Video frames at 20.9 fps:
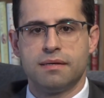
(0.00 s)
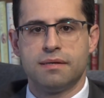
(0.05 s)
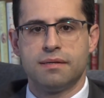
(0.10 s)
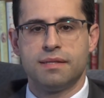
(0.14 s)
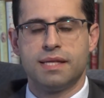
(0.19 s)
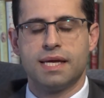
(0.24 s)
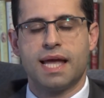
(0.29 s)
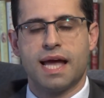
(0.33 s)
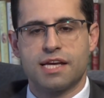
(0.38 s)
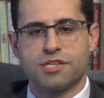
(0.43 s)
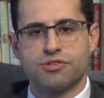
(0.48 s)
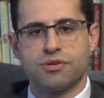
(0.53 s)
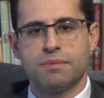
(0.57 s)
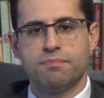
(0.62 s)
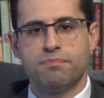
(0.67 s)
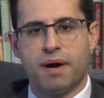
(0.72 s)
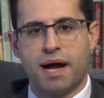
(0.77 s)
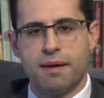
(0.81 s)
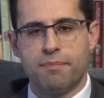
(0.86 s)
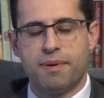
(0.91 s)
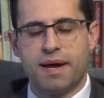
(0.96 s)
The gastric
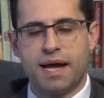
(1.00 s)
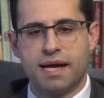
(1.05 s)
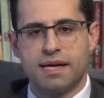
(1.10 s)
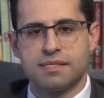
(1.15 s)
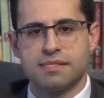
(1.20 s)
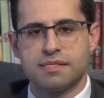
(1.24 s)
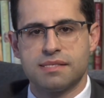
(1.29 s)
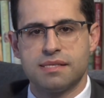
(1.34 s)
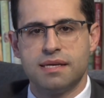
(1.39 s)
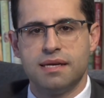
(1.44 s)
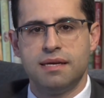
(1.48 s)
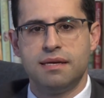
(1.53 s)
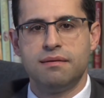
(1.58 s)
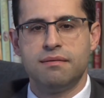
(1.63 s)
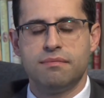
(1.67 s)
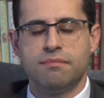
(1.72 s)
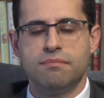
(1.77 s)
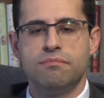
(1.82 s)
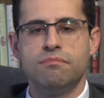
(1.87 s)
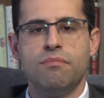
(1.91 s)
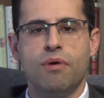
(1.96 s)
bypass, in
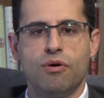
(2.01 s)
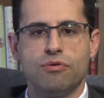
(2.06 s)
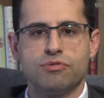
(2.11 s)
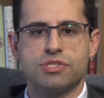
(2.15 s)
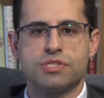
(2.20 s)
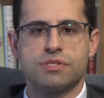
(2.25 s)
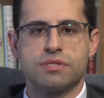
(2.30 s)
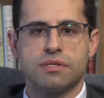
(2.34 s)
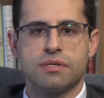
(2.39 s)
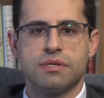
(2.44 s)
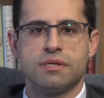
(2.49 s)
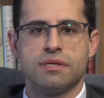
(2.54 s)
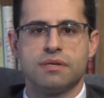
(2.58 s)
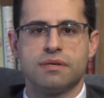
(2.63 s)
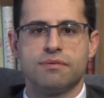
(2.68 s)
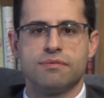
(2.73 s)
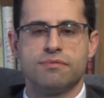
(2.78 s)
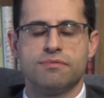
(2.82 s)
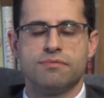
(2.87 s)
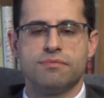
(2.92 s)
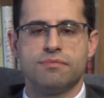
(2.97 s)
most
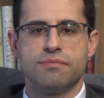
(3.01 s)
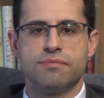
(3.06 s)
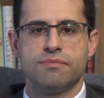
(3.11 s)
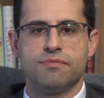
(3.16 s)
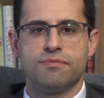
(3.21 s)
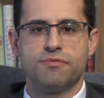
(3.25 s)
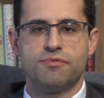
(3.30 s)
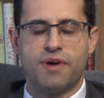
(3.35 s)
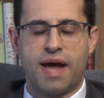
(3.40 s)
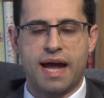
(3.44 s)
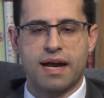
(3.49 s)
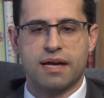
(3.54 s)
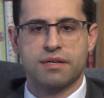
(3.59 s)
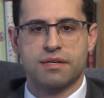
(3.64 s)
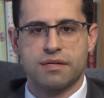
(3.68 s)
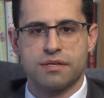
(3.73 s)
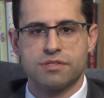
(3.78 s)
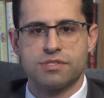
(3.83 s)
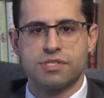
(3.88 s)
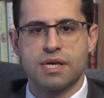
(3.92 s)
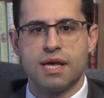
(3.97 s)

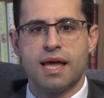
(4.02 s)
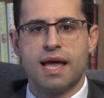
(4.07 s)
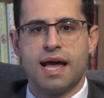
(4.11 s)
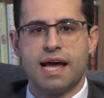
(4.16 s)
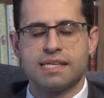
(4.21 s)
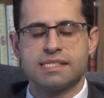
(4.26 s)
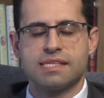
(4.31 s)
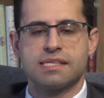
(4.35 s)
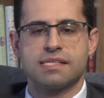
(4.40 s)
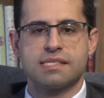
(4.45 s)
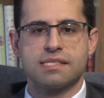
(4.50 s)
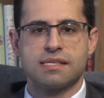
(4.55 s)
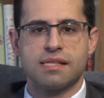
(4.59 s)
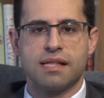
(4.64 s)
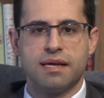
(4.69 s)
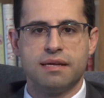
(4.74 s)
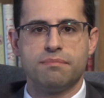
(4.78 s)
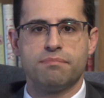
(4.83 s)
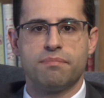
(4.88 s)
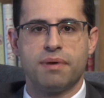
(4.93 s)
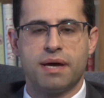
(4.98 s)
factors, has a
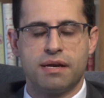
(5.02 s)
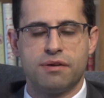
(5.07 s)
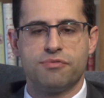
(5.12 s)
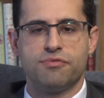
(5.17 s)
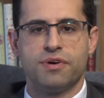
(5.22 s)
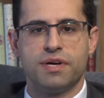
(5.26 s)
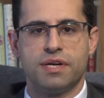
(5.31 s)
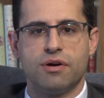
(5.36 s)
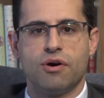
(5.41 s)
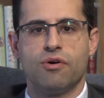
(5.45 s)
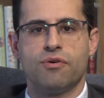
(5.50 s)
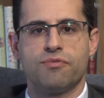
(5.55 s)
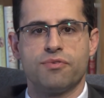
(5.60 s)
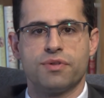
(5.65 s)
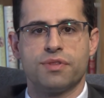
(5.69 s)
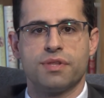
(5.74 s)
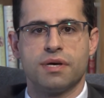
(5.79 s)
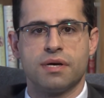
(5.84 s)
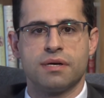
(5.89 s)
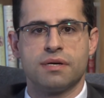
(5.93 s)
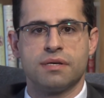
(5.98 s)
slight benefit over
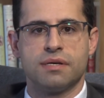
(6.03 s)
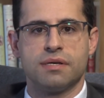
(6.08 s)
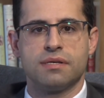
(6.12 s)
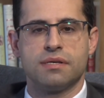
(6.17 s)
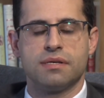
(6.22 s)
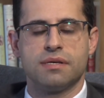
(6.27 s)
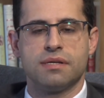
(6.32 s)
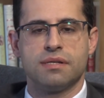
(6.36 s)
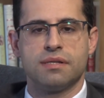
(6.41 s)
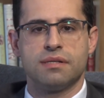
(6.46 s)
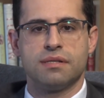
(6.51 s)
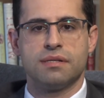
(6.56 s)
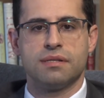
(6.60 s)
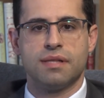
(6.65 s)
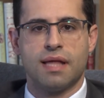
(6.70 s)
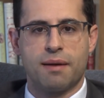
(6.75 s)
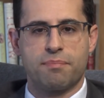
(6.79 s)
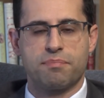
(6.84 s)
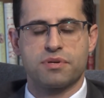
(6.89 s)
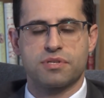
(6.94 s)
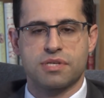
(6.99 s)
the
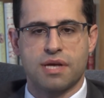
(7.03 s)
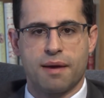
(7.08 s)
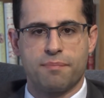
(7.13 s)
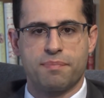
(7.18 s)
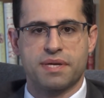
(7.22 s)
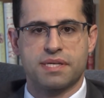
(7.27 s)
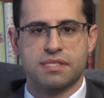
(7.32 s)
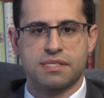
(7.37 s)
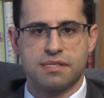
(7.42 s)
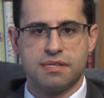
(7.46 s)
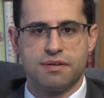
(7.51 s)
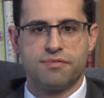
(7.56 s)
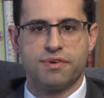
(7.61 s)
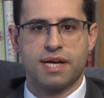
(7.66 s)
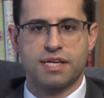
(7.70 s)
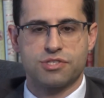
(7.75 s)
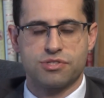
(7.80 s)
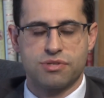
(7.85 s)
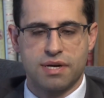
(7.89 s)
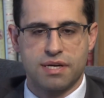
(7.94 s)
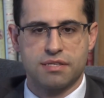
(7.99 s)
laparoscopic sleeve
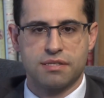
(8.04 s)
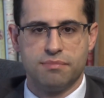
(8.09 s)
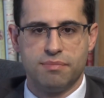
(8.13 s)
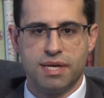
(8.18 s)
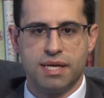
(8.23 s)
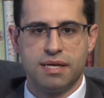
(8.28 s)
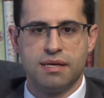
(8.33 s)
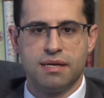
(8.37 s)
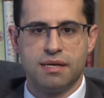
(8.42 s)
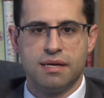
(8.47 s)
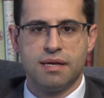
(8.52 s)
gastrectomy,